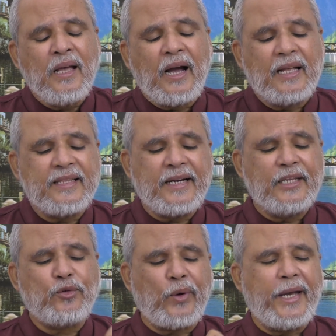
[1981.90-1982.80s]
And that
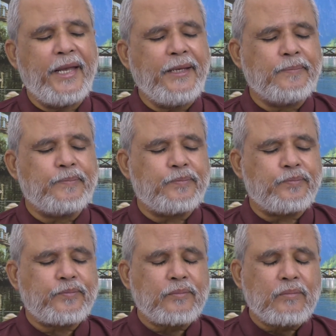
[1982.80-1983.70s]
is why
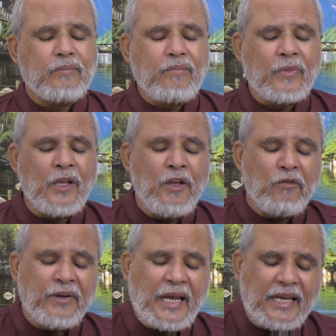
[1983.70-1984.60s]

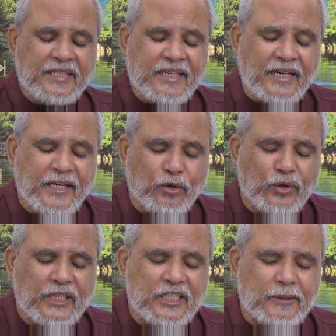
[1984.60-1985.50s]
when I started
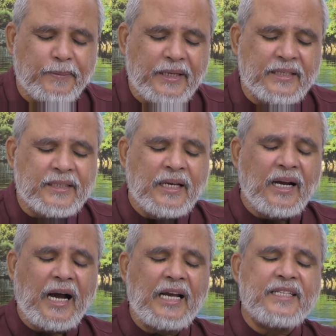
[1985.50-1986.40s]
today's speech,
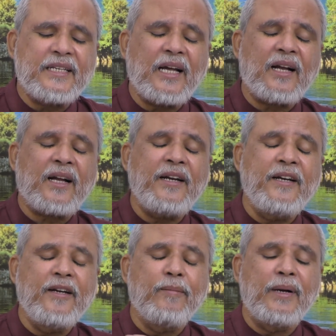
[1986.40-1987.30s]
I said
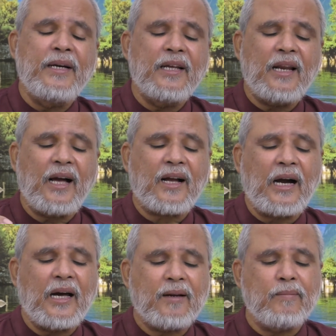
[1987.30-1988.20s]
Akhand
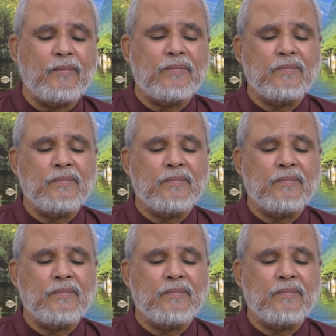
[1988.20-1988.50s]
Mandalakaram.